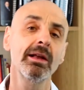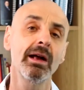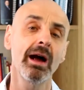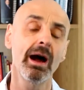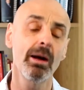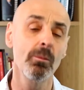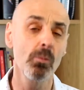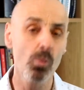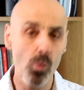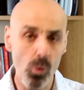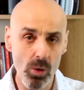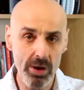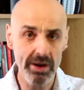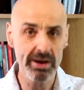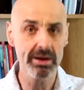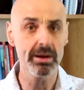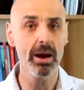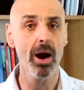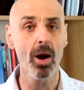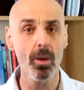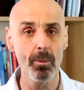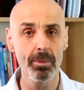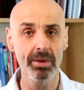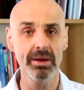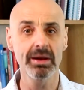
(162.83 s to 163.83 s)
and we
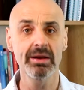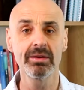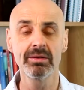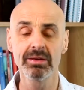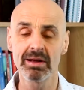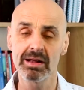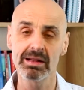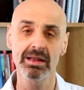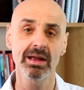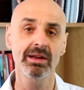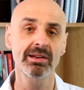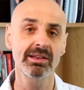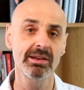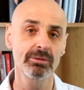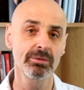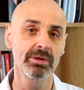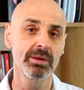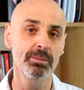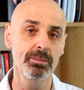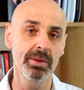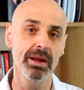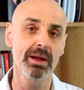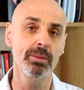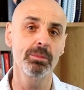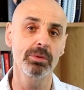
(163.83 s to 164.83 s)
are being collectively
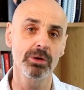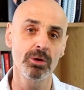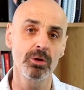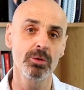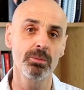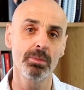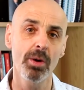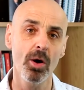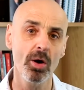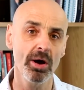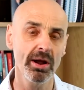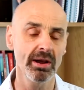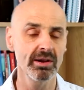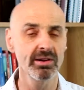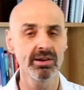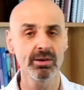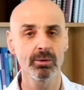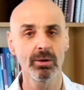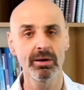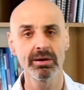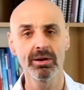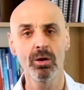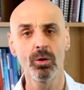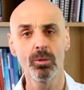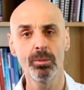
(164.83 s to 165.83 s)
people who buy into
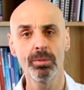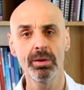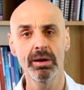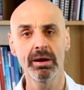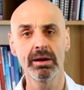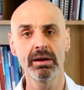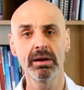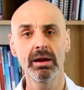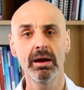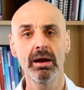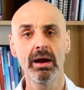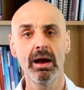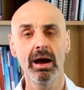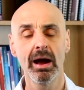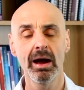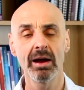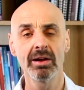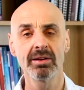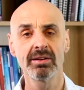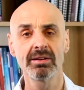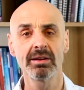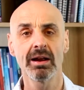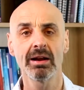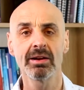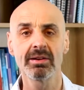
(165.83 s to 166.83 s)
NLP
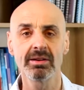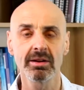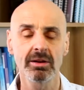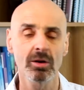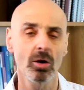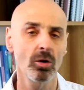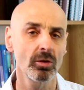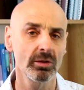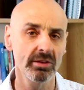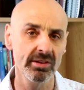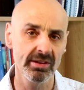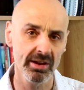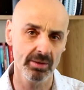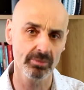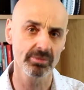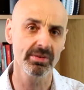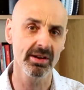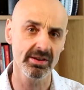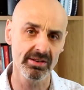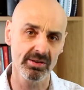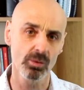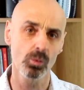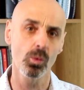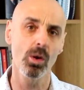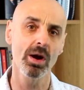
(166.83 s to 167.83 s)
as a concept,
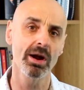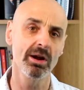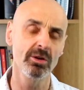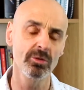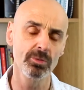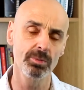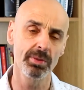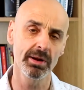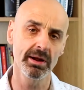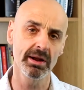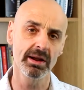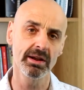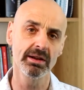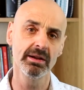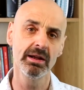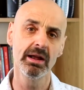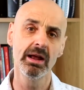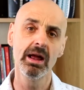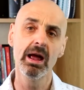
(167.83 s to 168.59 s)
as a way of being,